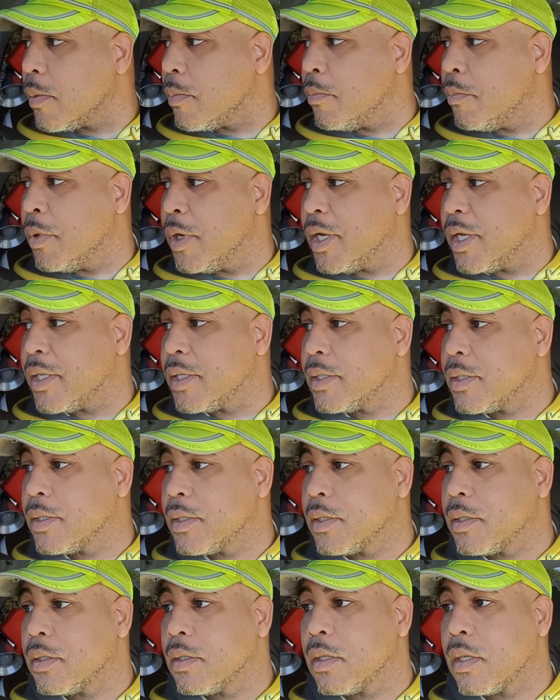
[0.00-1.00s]
But
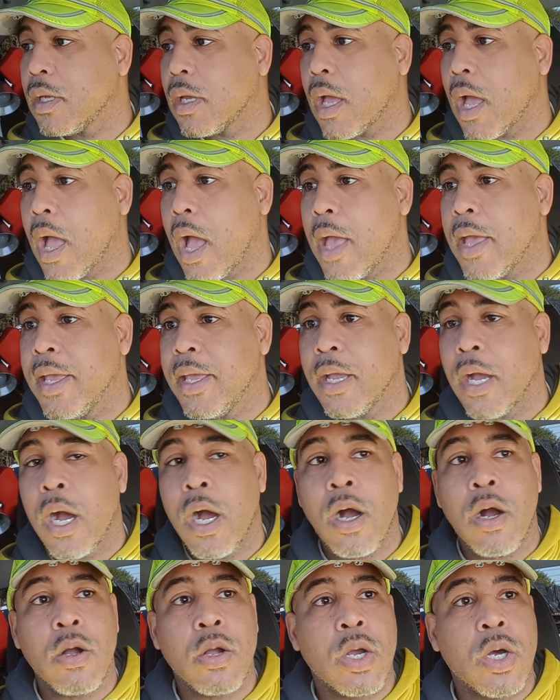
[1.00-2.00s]
it
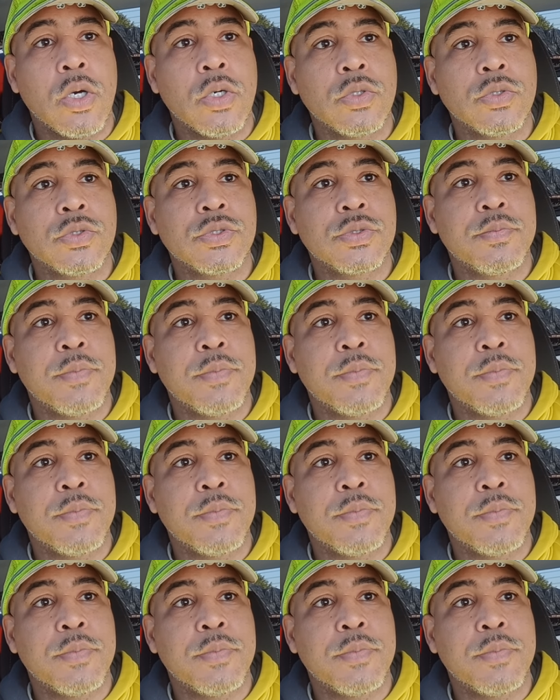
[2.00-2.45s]
all goes